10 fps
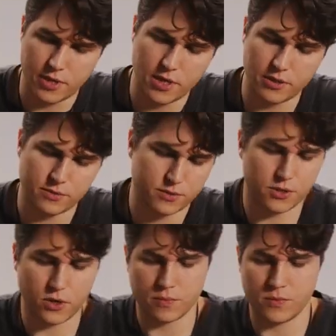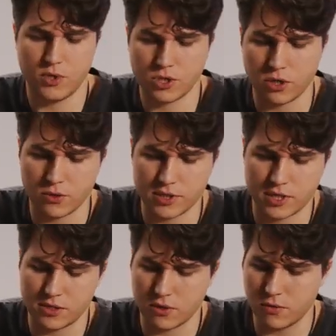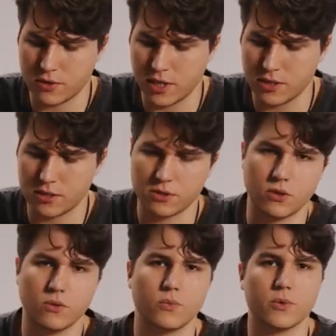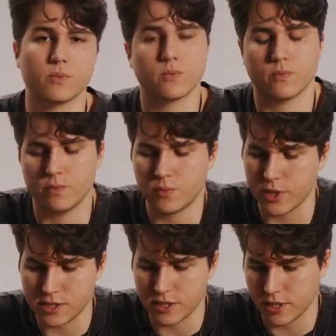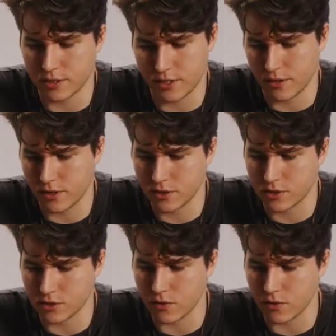And you know, each colorist has their own taste and their own place they like to take things.